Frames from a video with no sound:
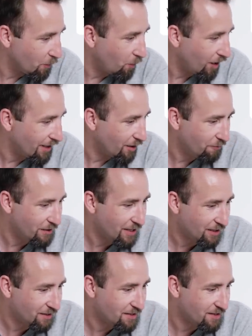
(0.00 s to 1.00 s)
Why are
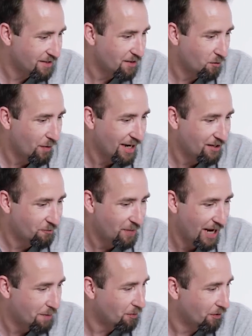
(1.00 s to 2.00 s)
vehicles the weight of
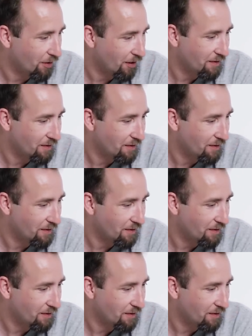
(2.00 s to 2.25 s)
paper?